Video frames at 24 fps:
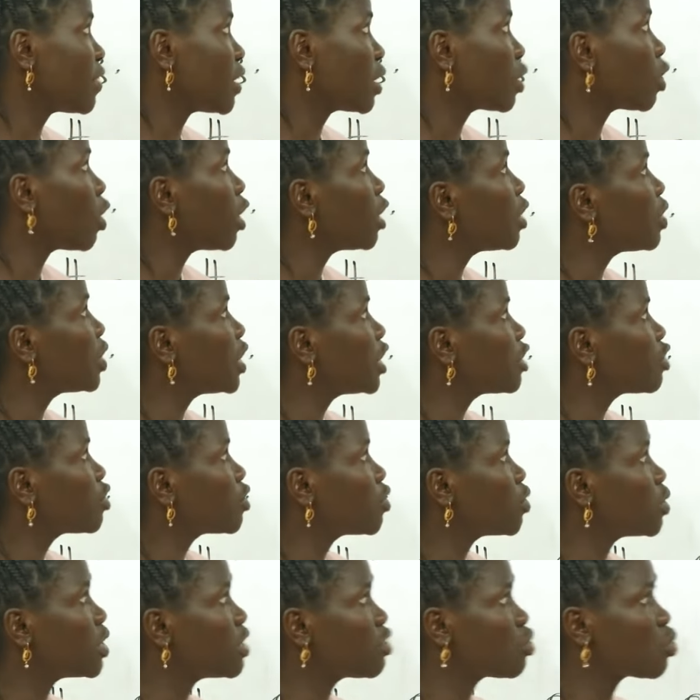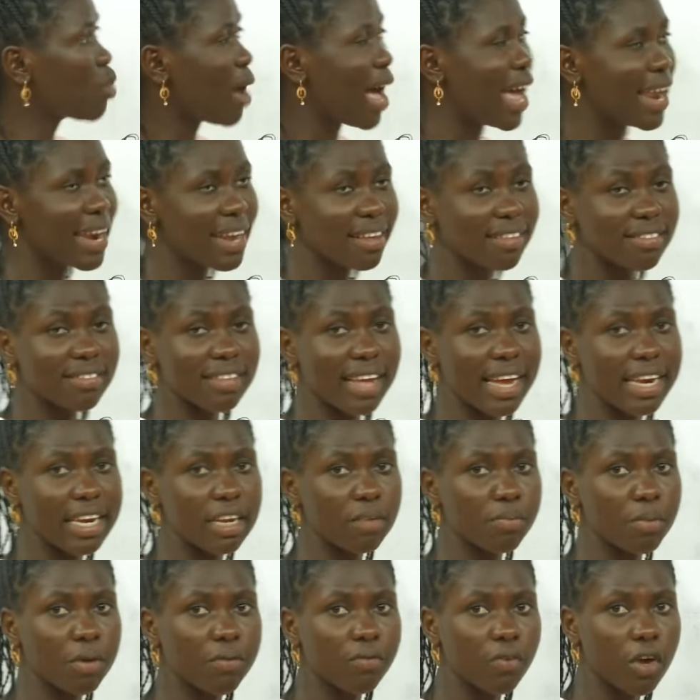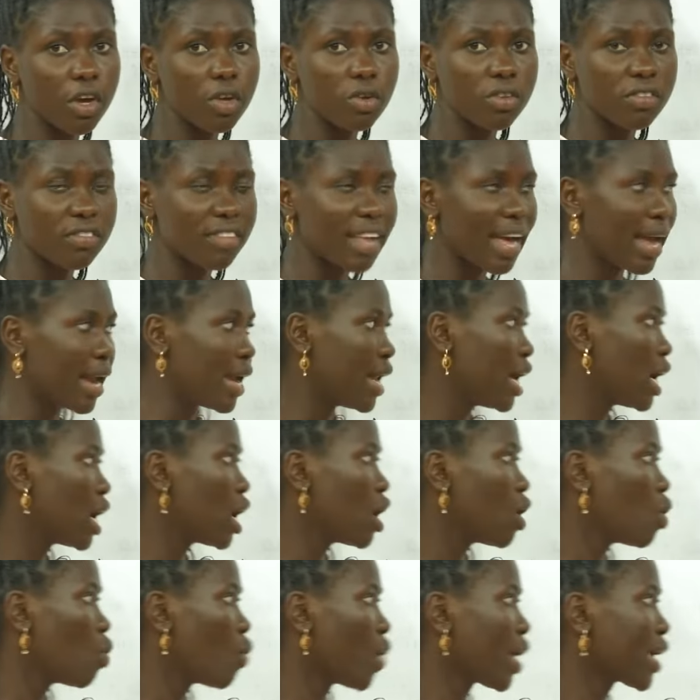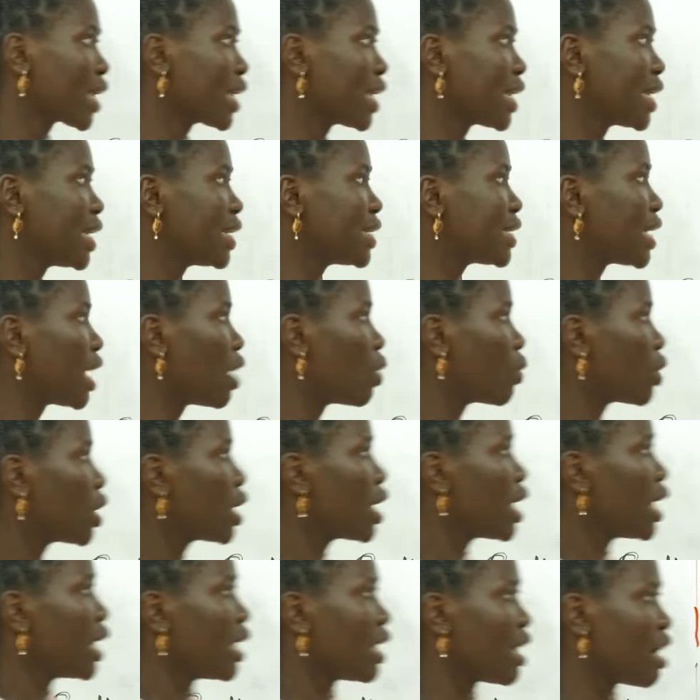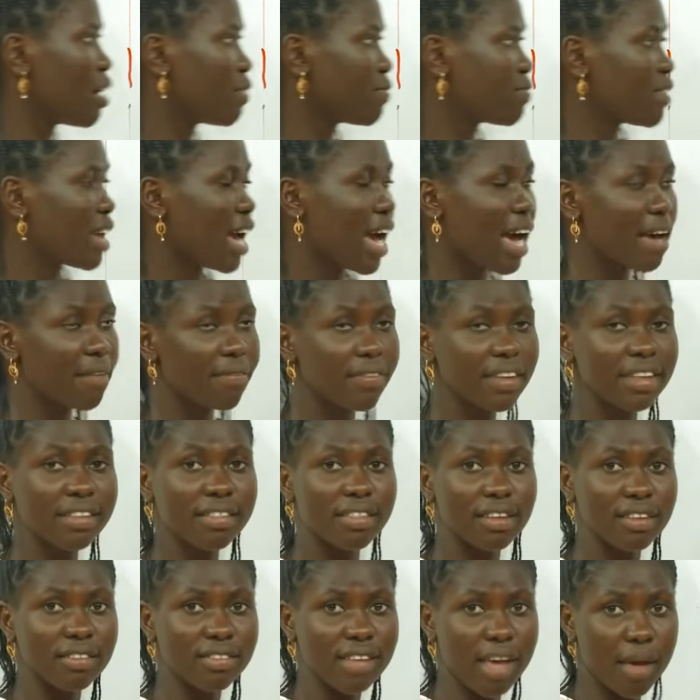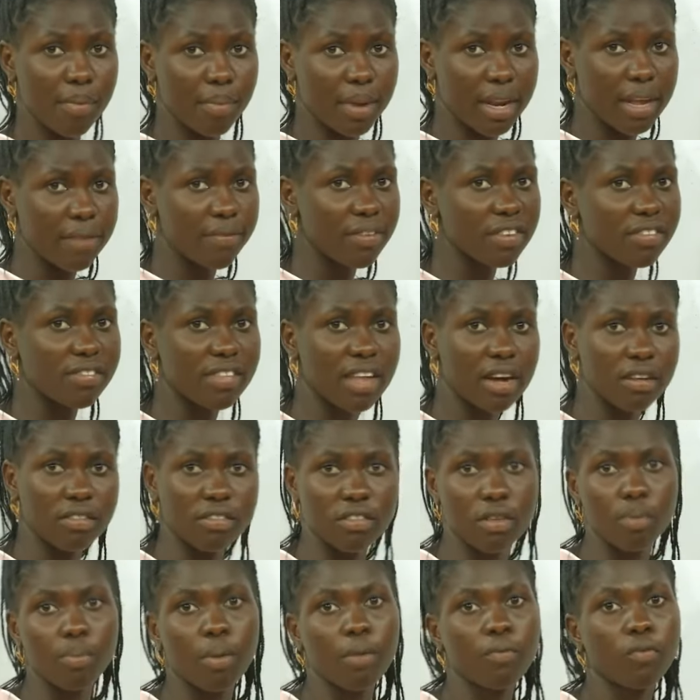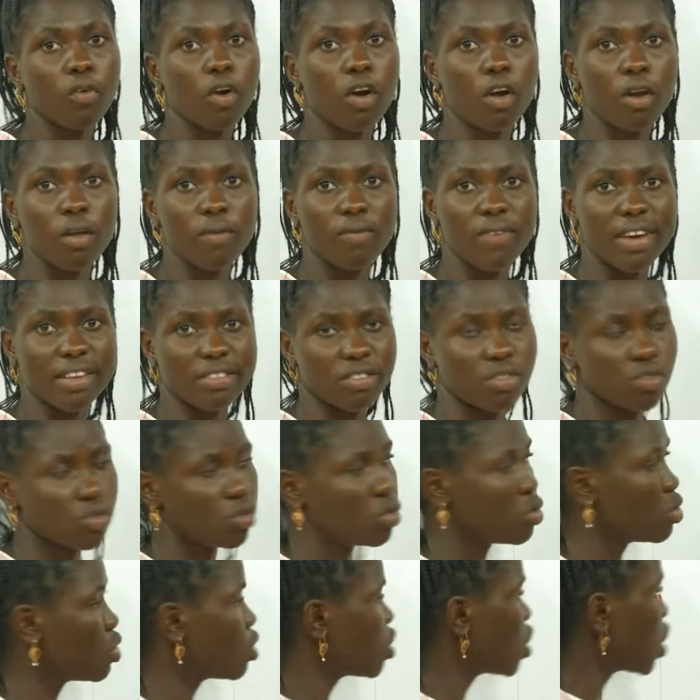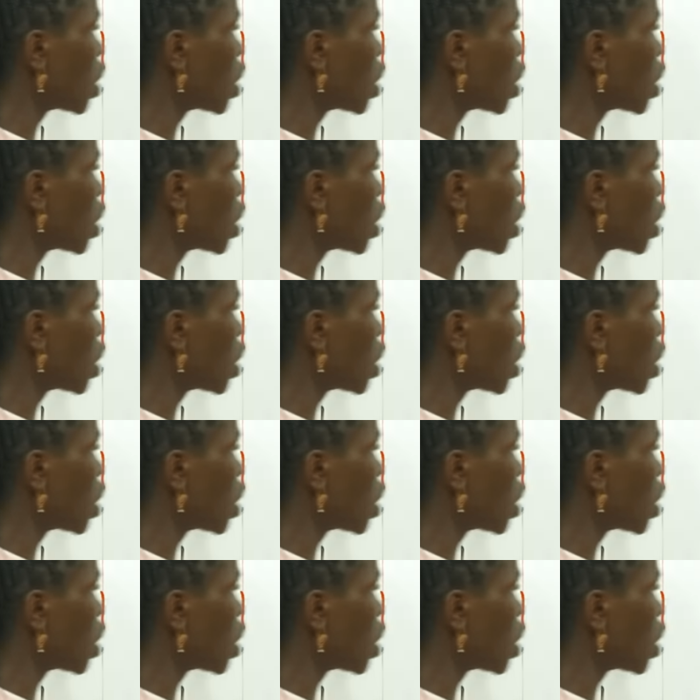thing. All you need to do is to understand it before you start working it out. Now after having this, I believe it's now simple for all of us to